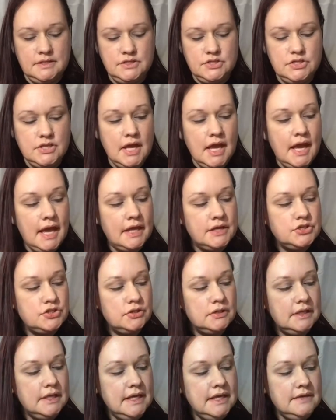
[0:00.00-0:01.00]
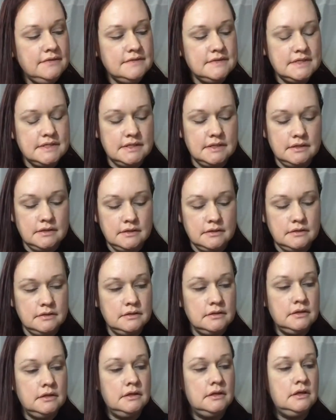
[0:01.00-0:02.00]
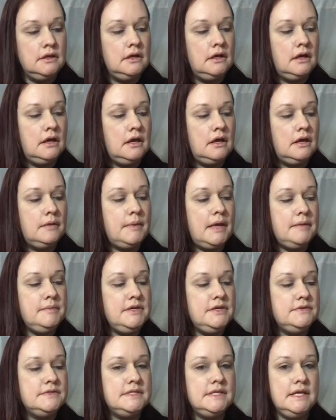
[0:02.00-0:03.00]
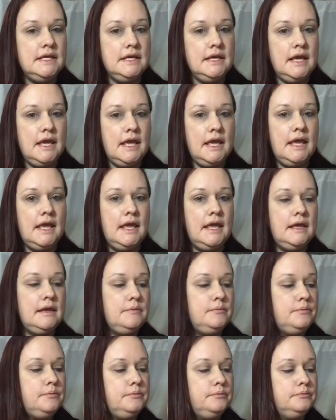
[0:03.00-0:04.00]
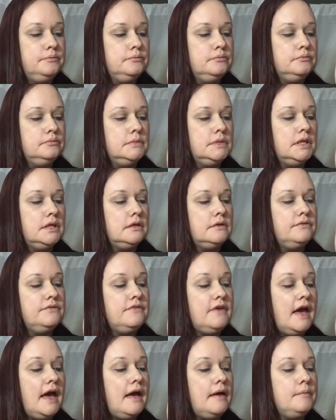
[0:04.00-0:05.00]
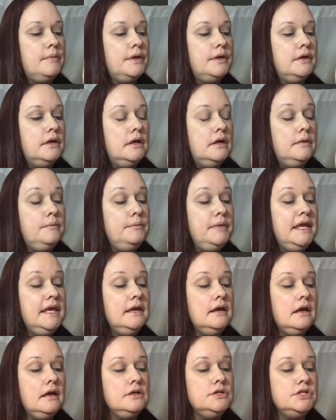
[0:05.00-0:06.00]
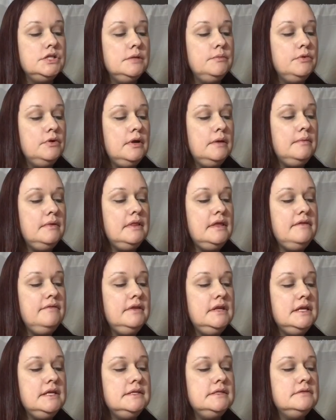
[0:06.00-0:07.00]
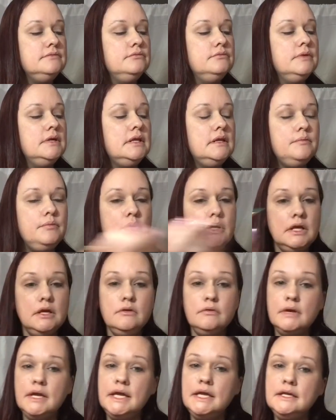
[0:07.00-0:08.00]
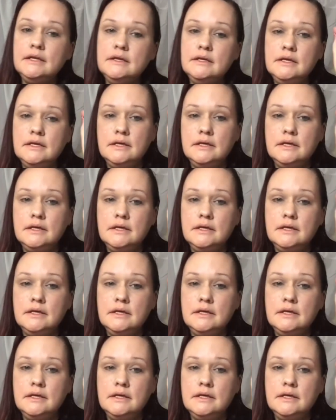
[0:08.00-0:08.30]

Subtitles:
to add your leaves, I'm using the Fab Peacock Shimmer, I believe it is, really pretty green.